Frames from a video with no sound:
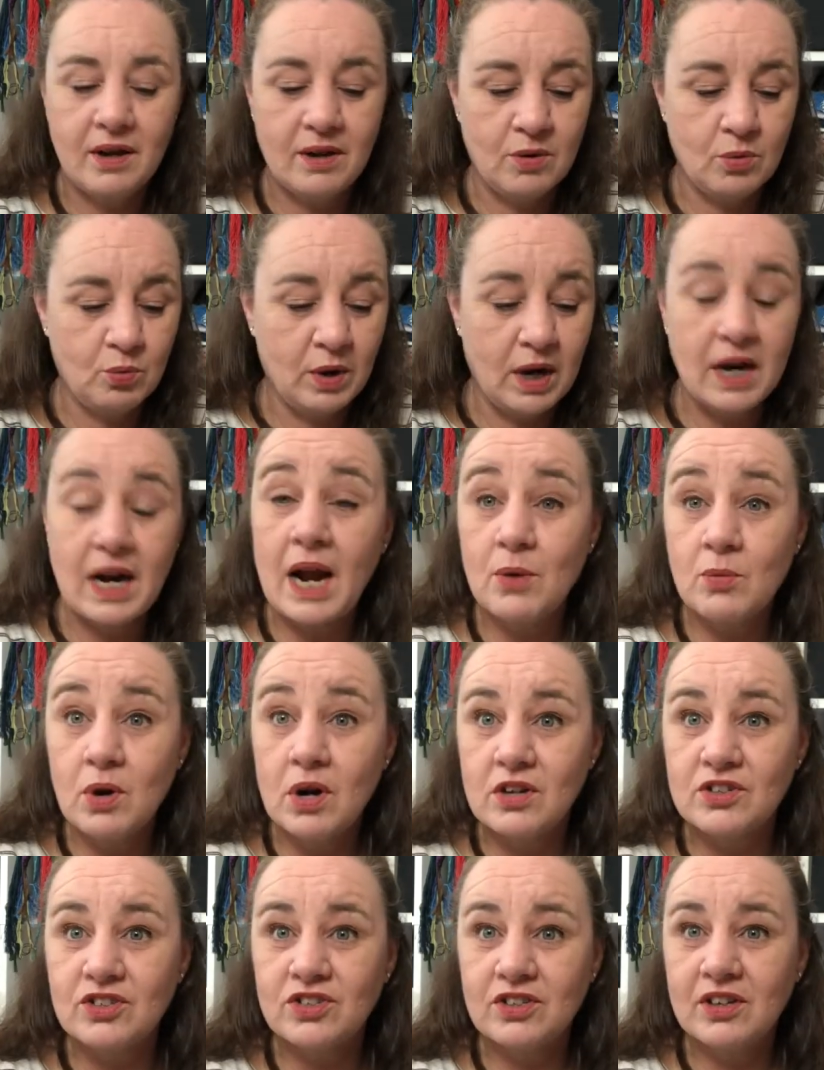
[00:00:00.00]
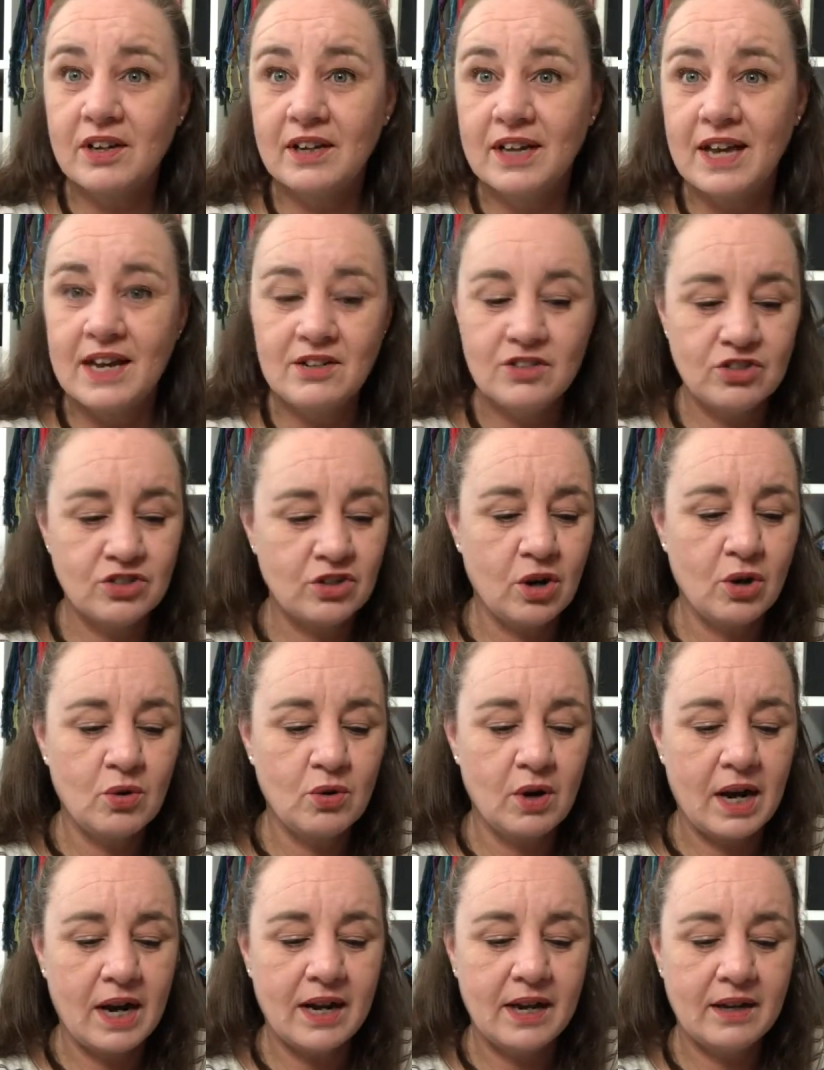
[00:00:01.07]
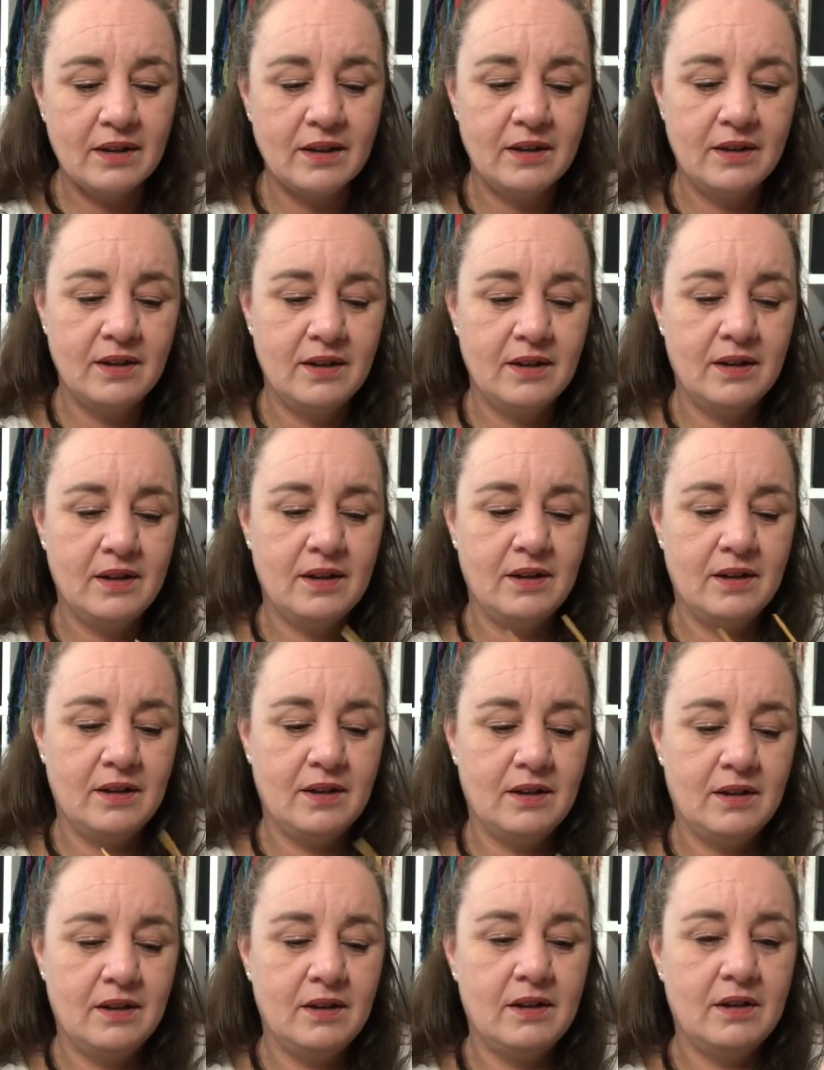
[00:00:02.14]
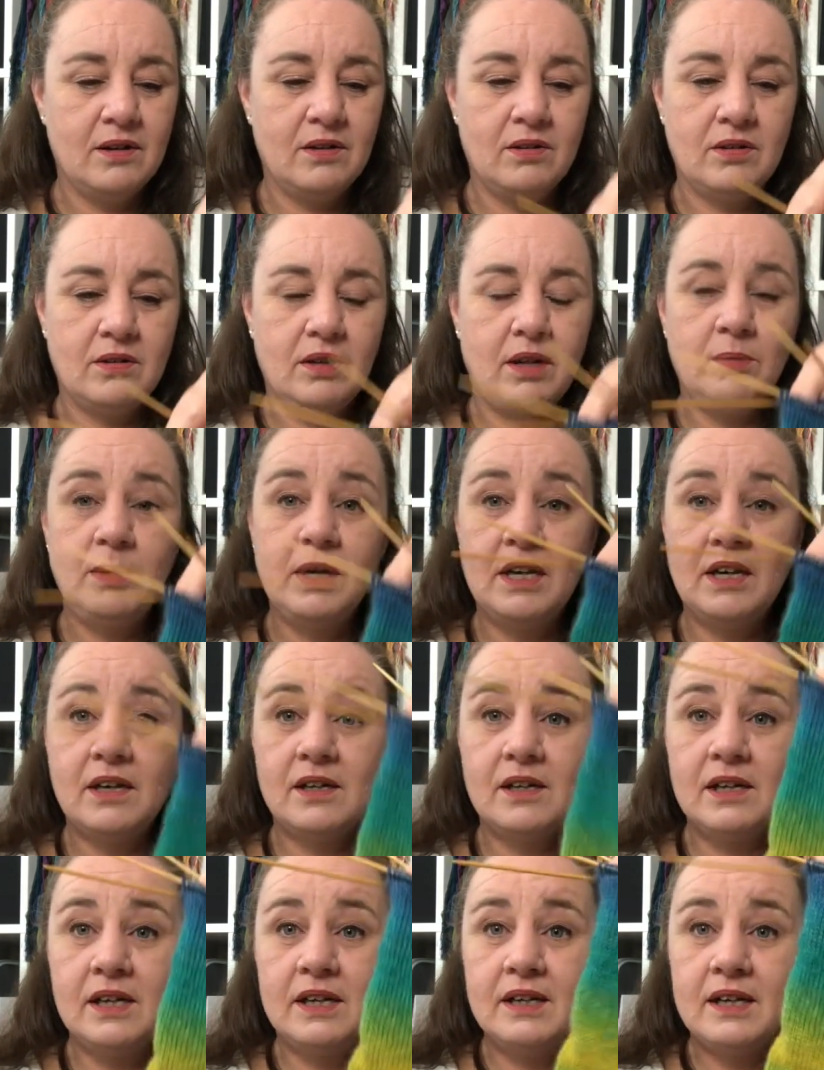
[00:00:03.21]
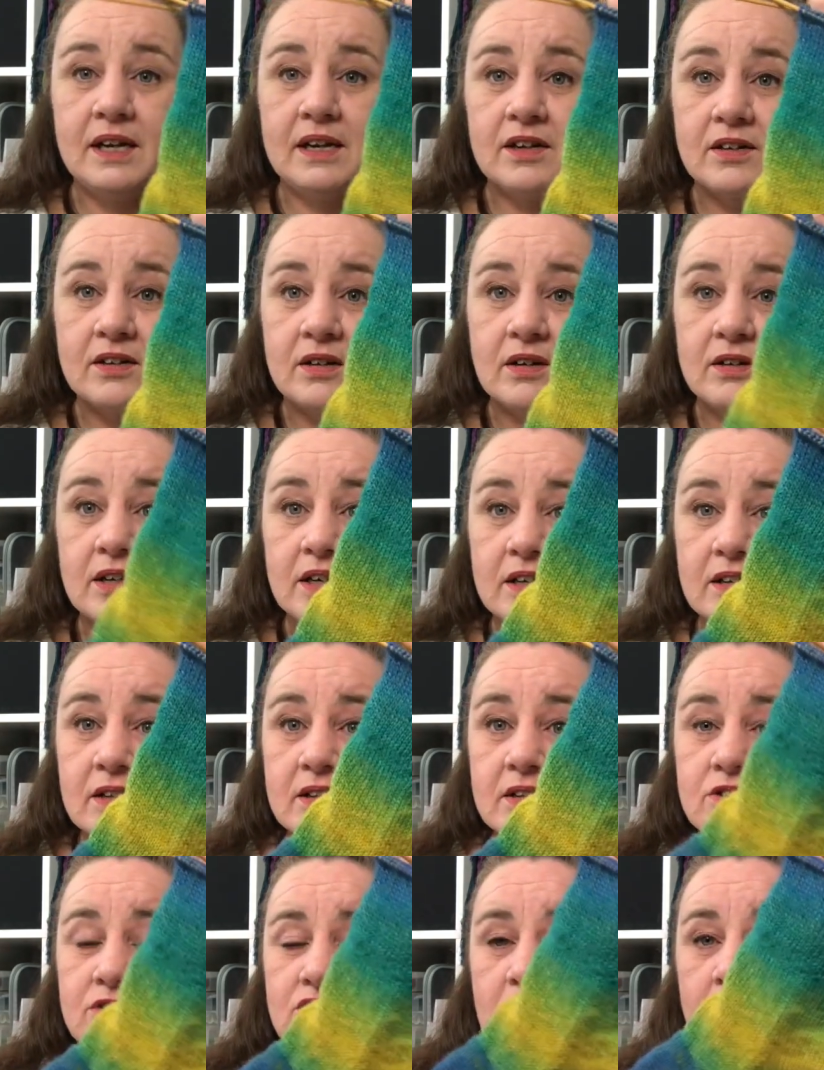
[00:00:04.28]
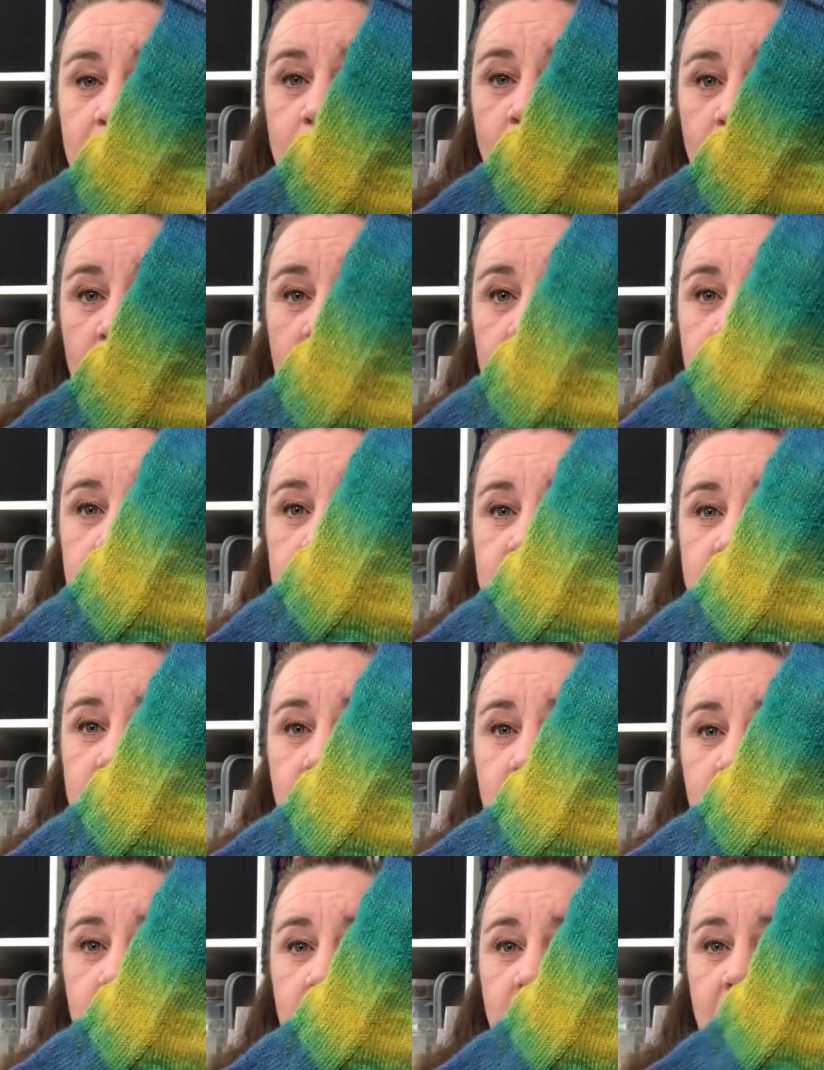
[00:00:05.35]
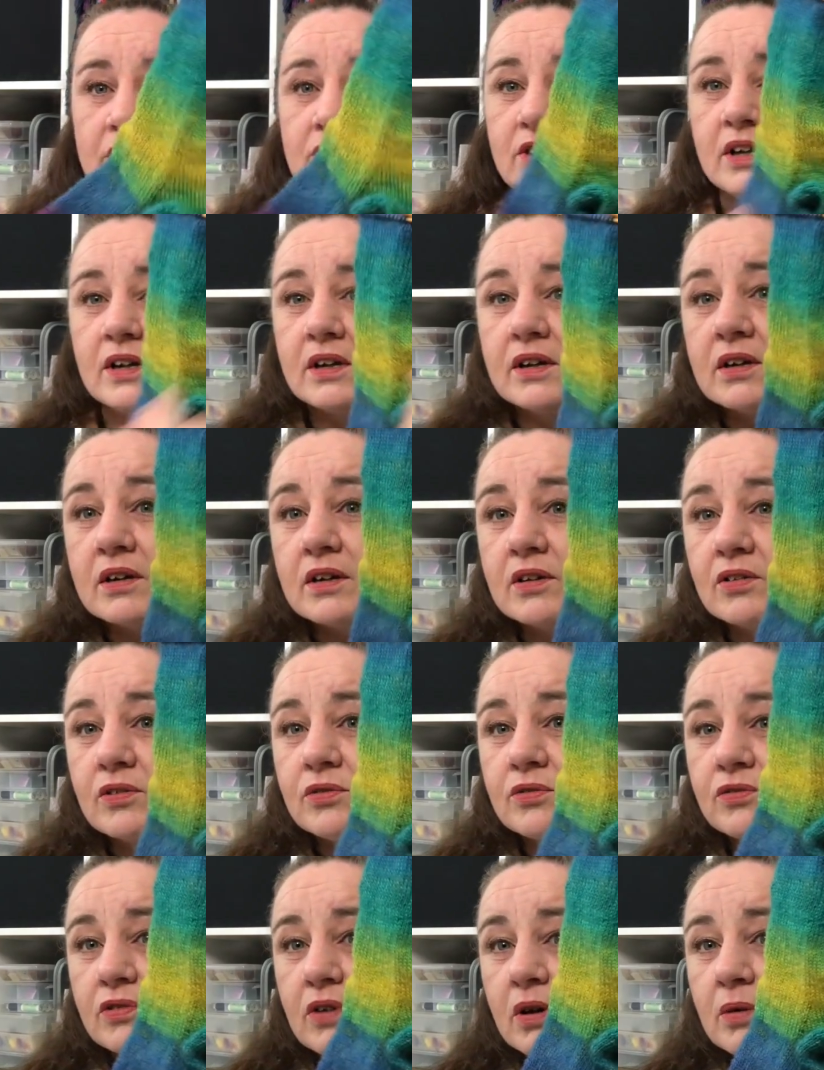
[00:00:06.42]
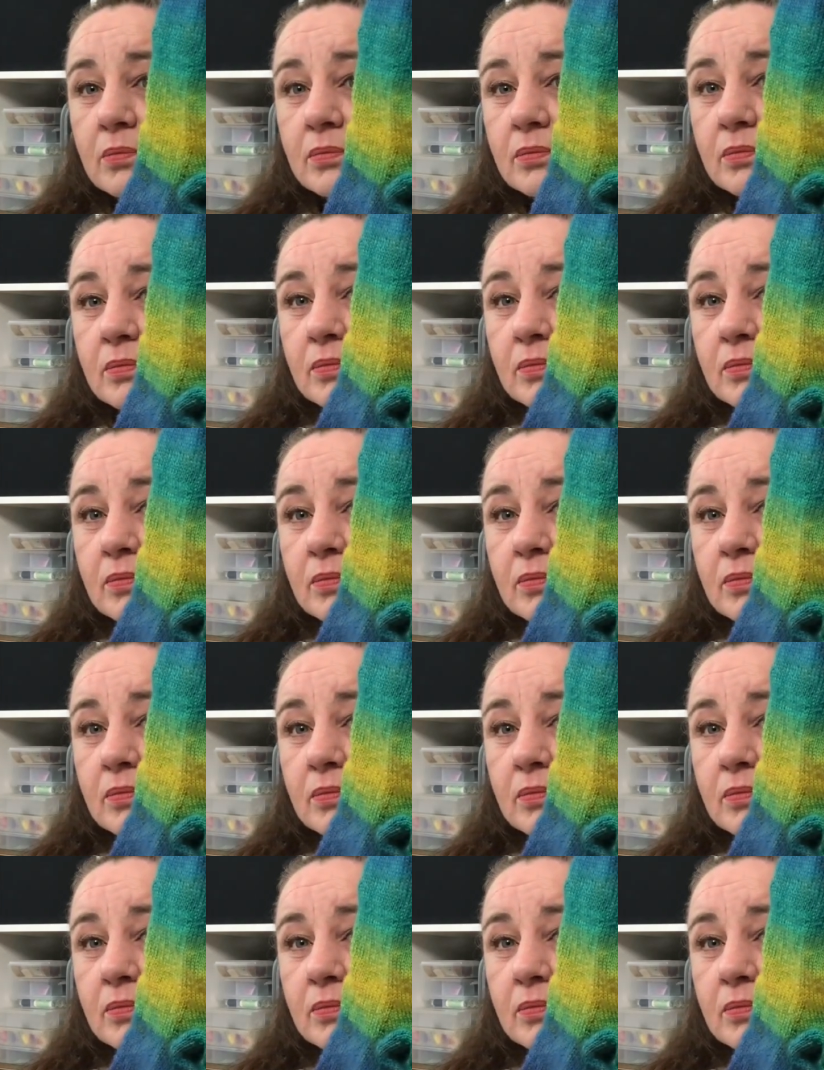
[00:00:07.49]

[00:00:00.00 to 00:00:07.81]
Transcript: where I was again. So I immediately knitted on it some more. So I think from